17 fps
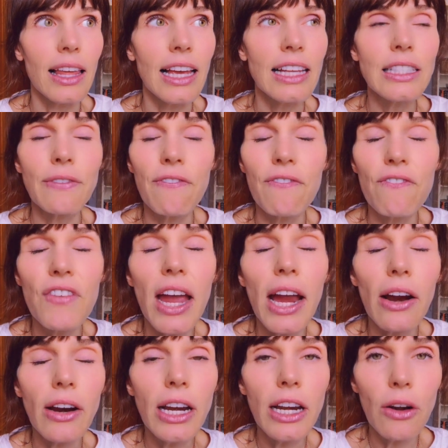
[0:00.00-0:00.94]
it's
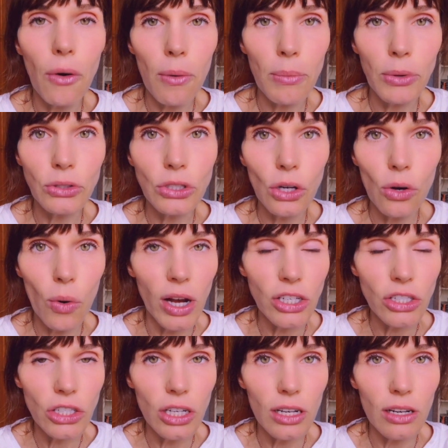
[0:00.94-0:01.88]
very normal to
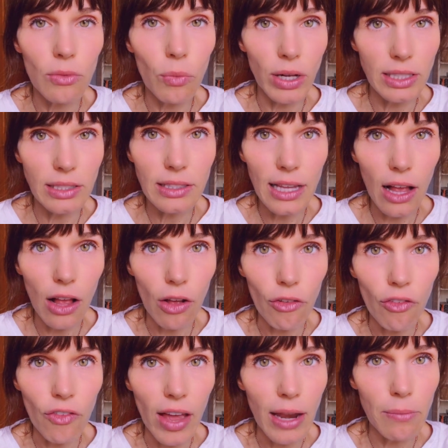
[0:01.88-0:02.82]
question
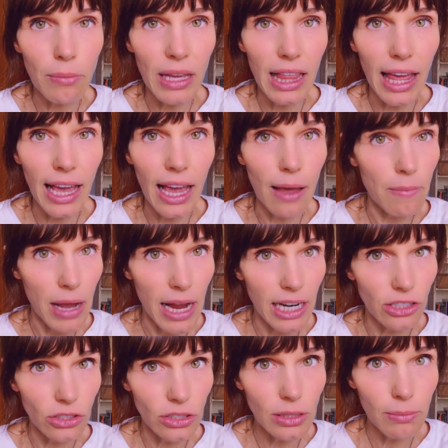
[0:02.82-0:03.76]
oneself and be like, am
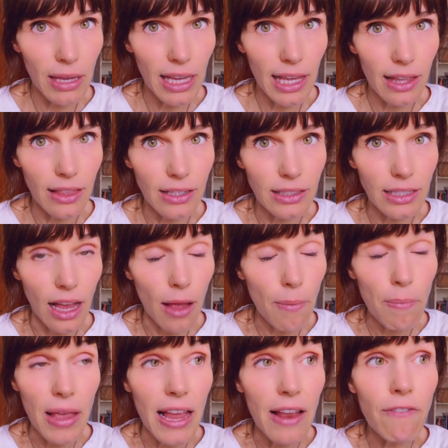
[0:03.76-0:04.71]
I just making this up?